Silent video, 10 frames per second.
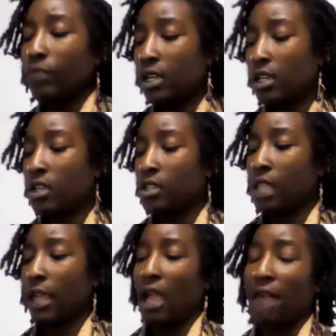
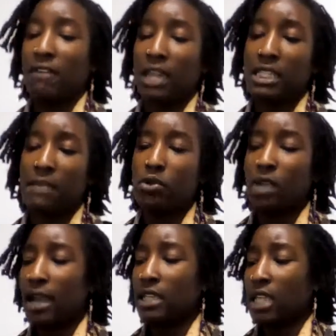because like I feel like some of you
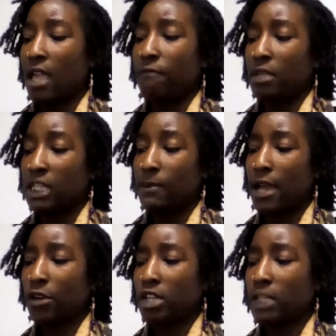guys have been
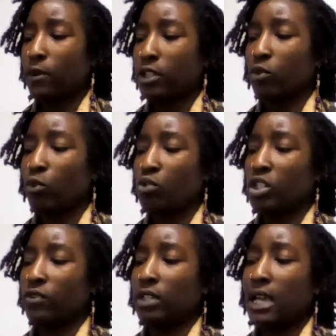spying on this person or you
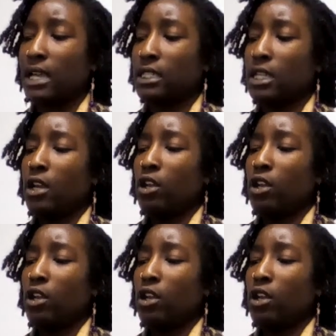just realize